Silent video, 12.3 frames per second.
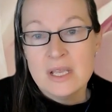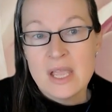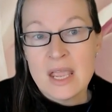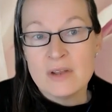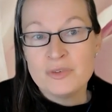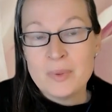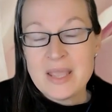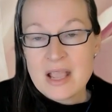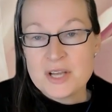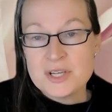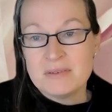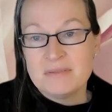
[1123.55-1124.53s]
And if we
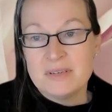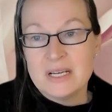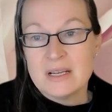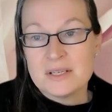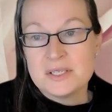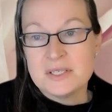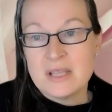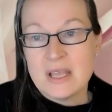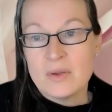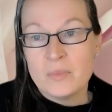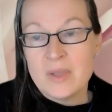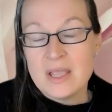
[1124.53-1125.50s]
actually realize
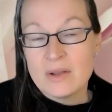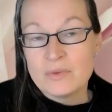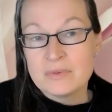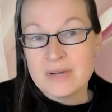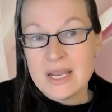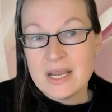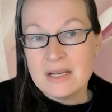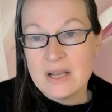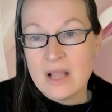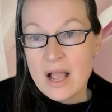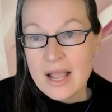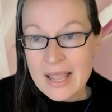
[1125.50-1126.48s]
that we can read
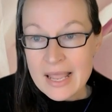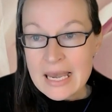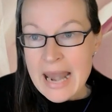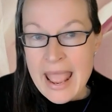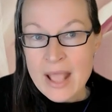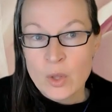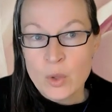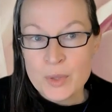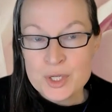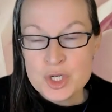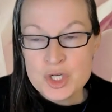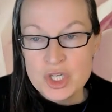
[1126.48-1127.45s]
eye
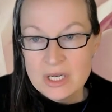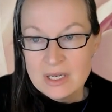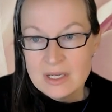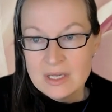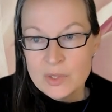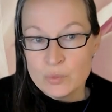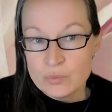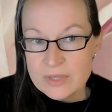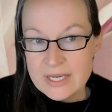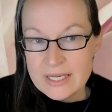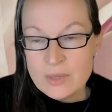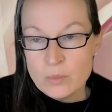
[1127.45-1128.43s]
language
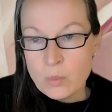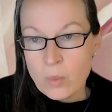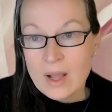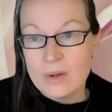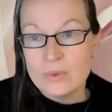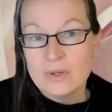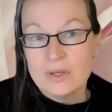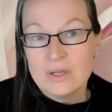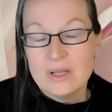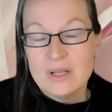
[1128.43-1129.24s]
really well,